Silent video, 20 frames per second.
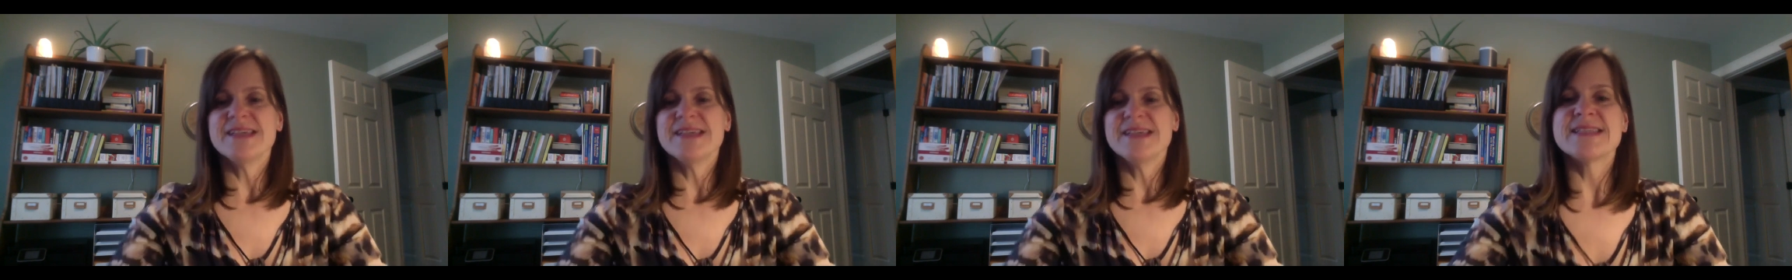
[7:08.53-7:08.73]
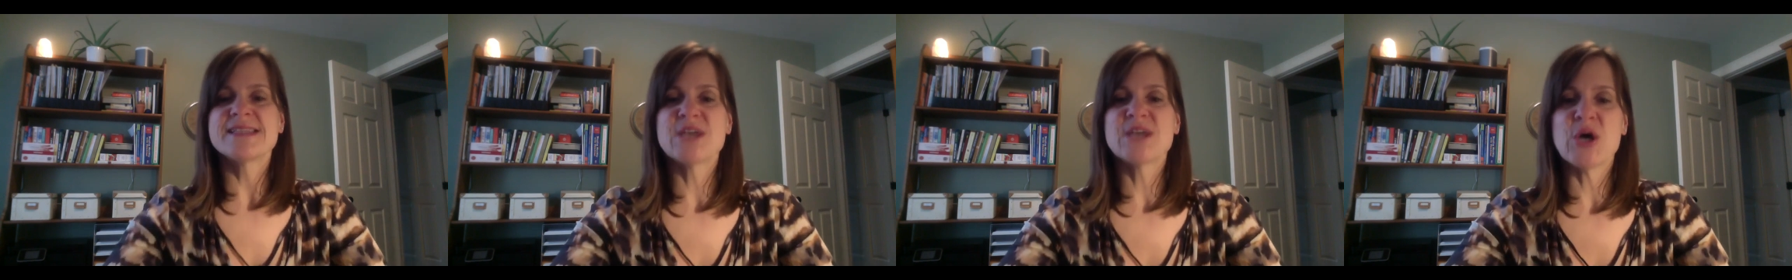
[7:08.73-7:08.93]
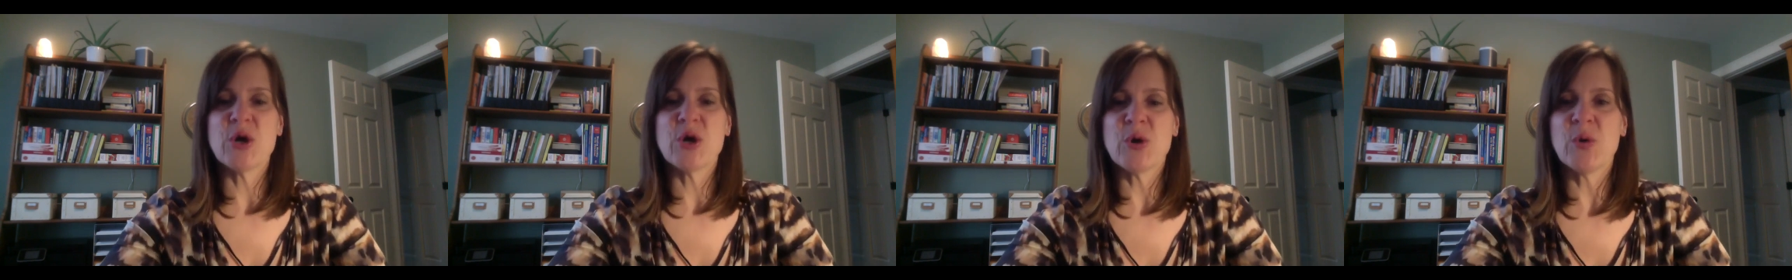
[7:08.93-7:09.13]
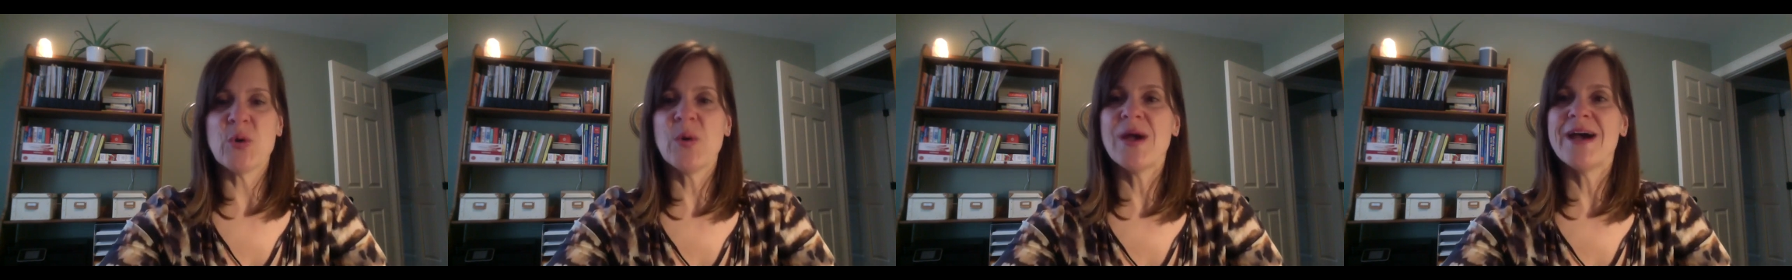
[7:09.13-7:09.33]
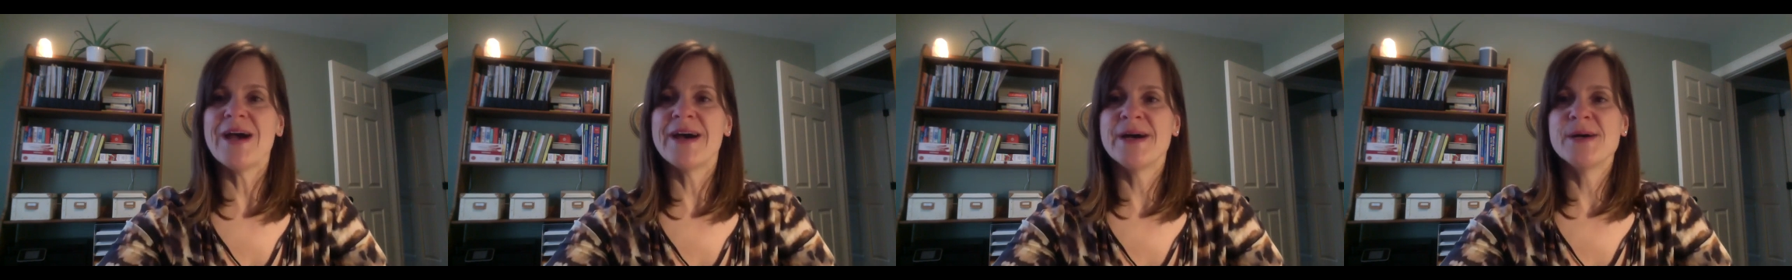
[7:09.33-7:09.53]

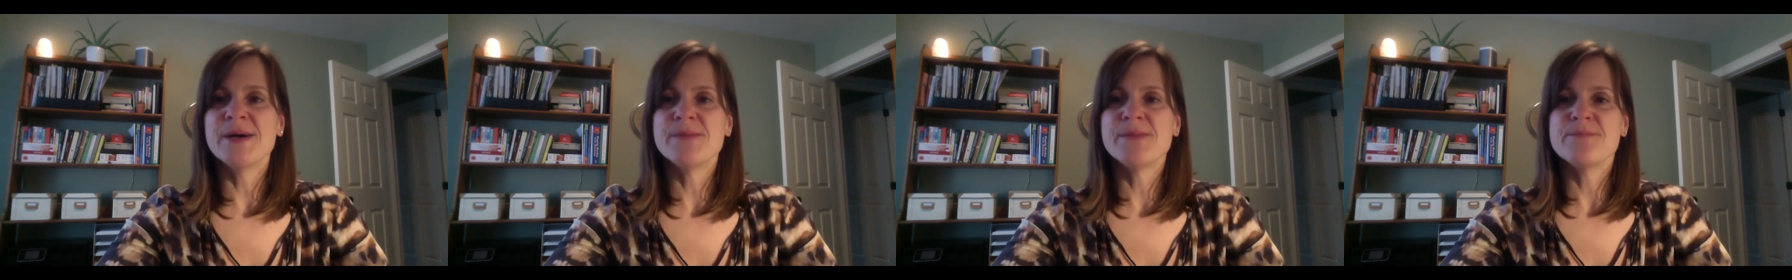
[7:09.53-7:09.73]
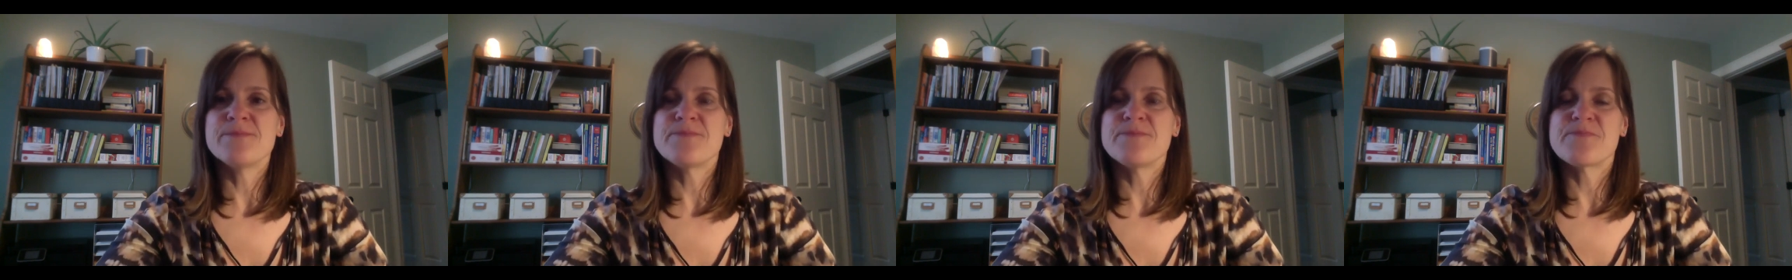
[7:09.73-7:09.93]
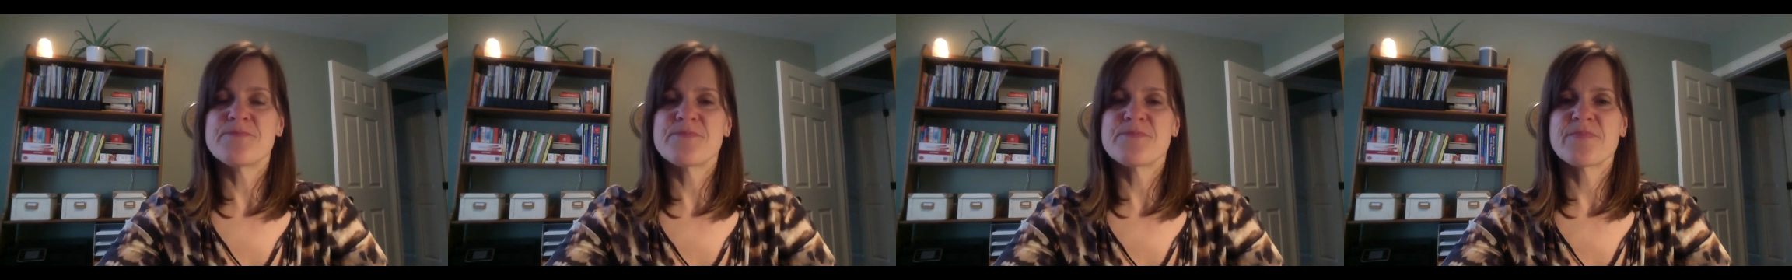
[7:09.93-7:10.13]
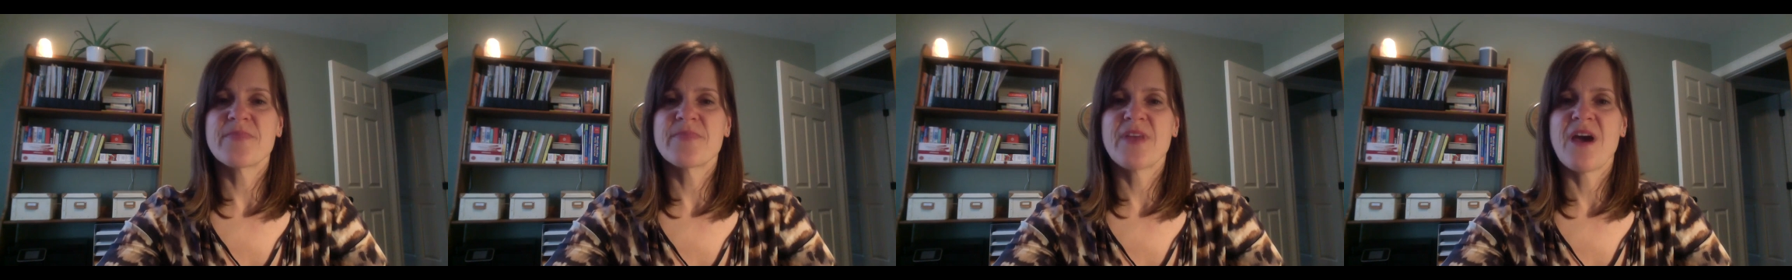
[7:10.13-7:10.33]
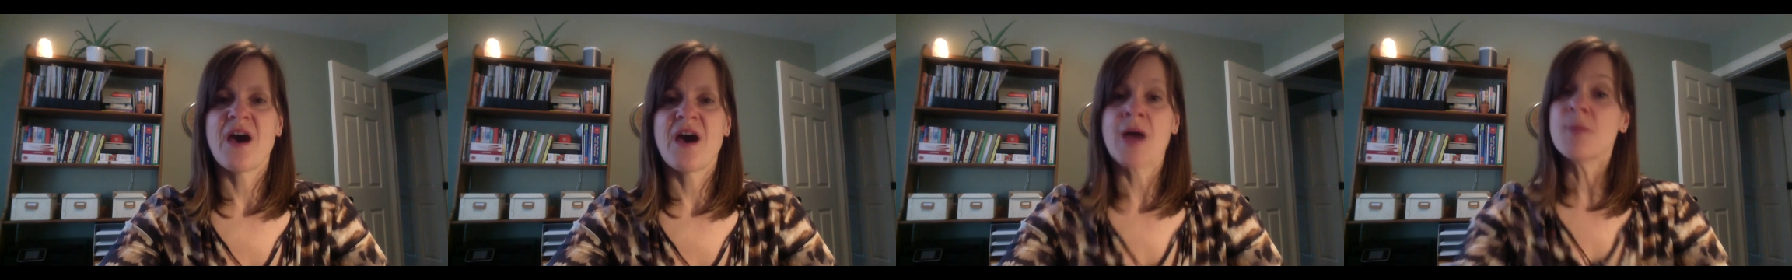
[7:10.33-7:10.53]
So
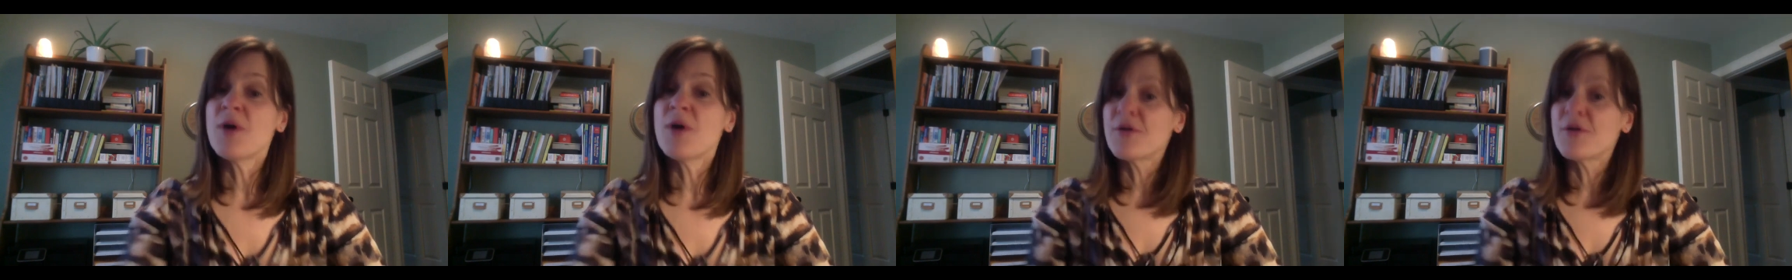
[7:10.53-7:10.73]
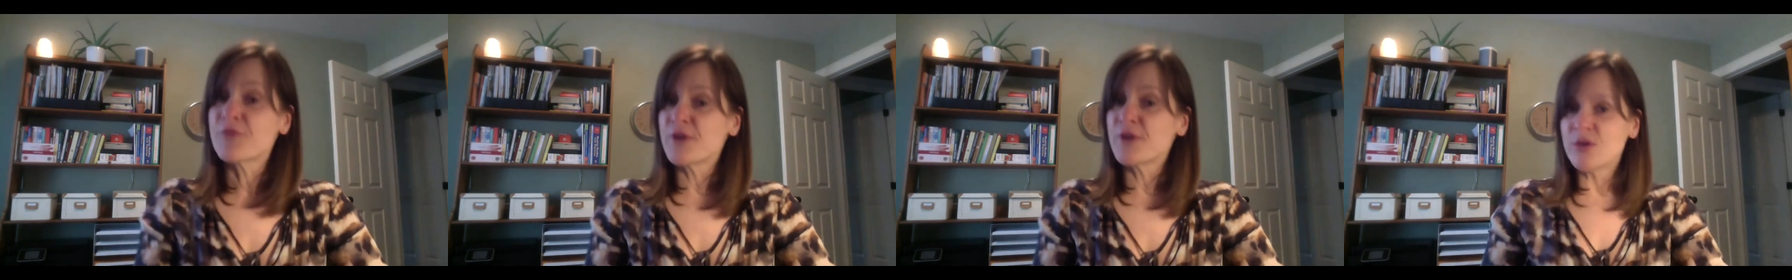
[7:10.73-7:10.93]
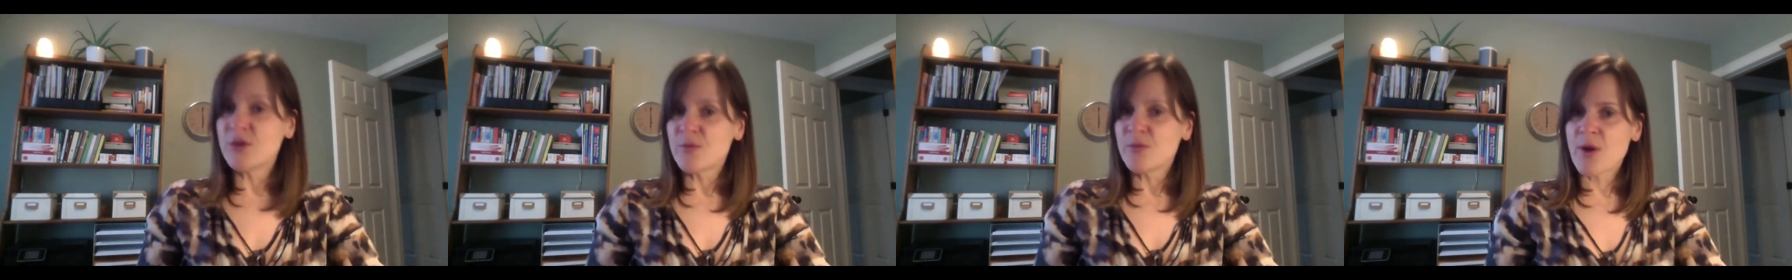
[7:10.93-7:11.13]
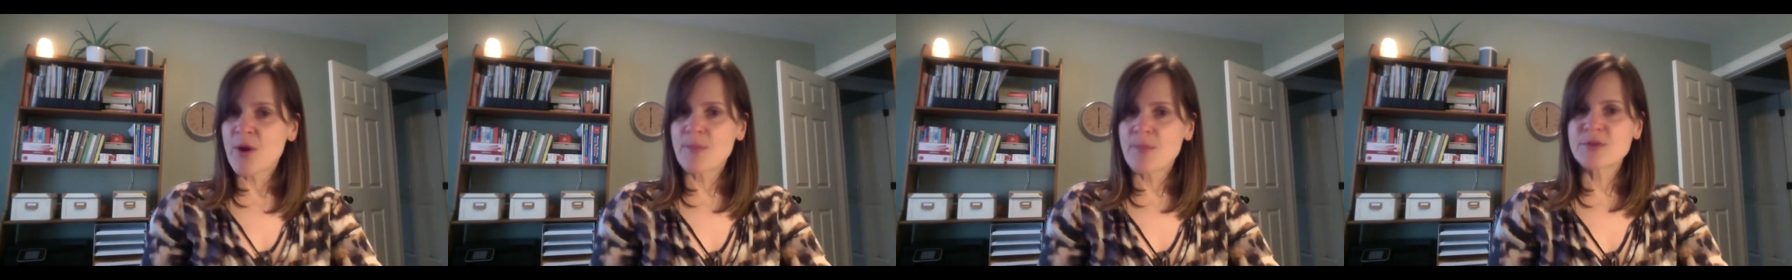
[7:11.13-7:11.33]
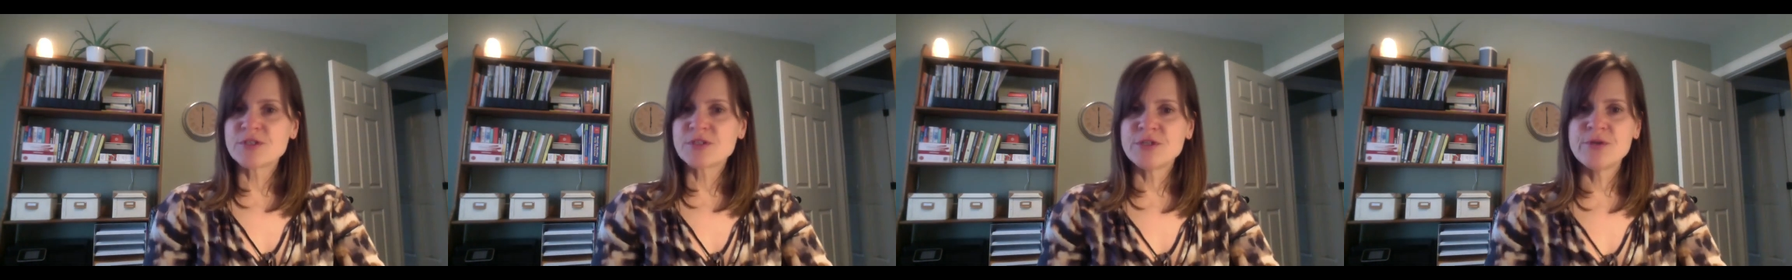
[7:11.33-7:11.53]
I'm offering you an
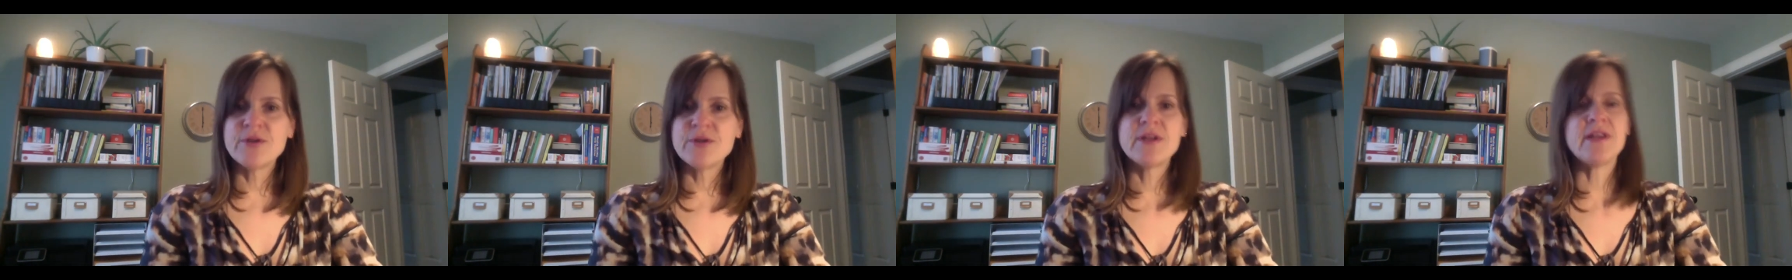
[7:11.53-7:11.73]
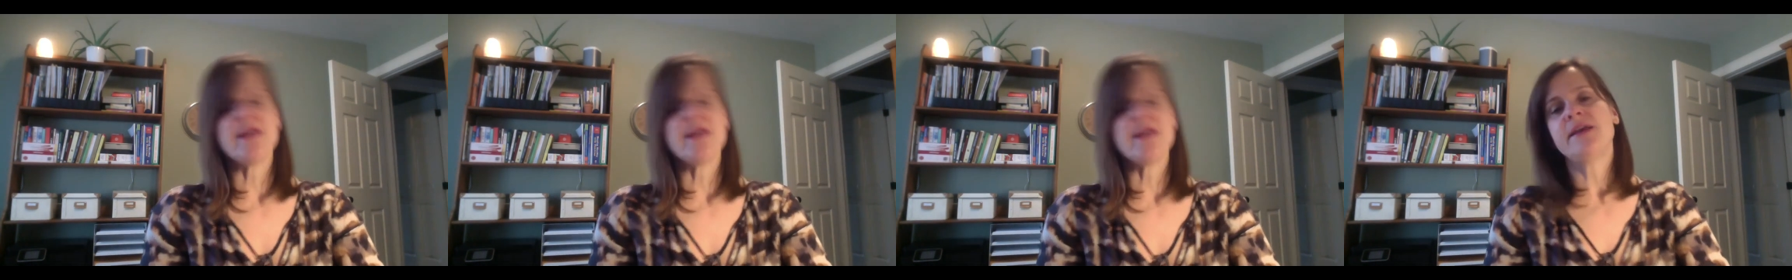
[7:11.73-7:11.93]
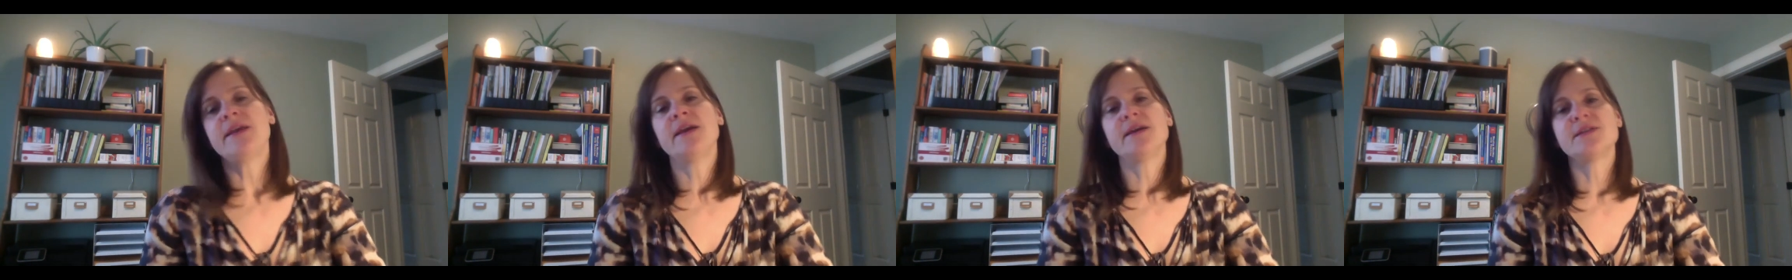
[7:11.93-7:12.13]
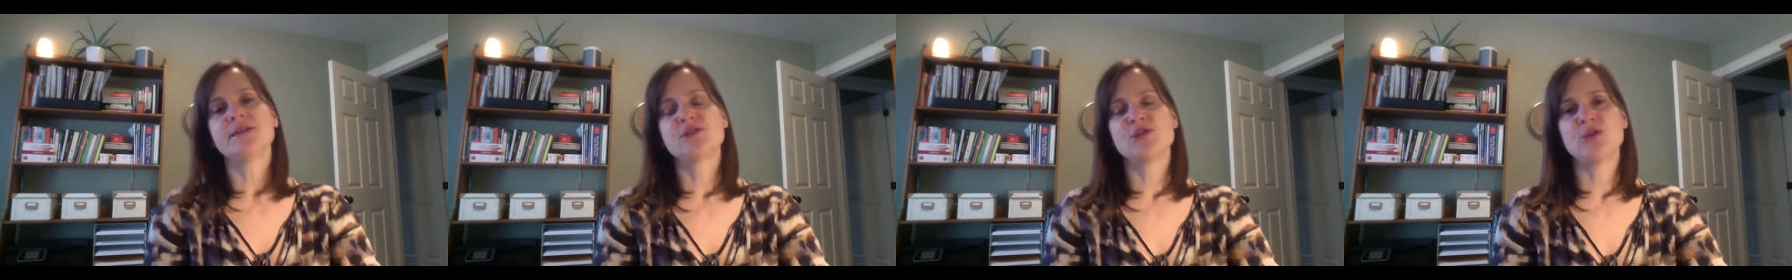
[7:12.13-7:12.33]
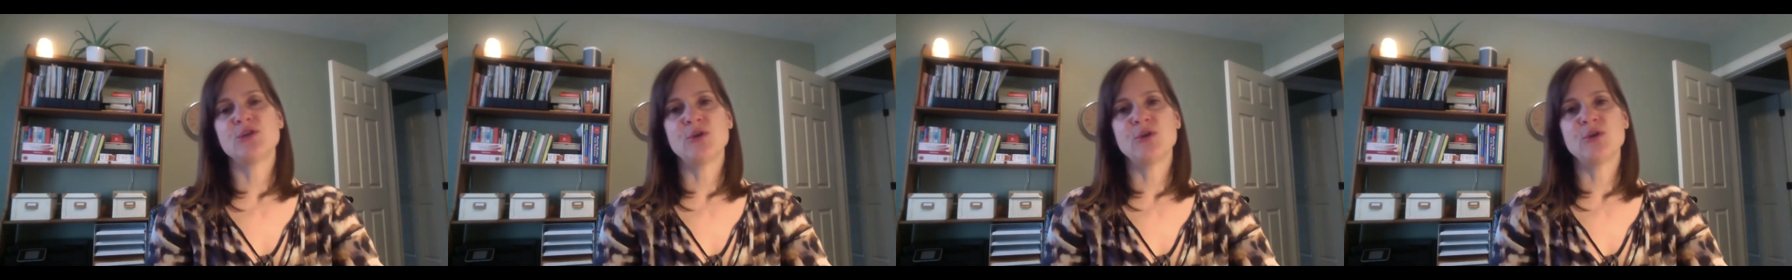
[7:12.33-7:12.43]
opportunity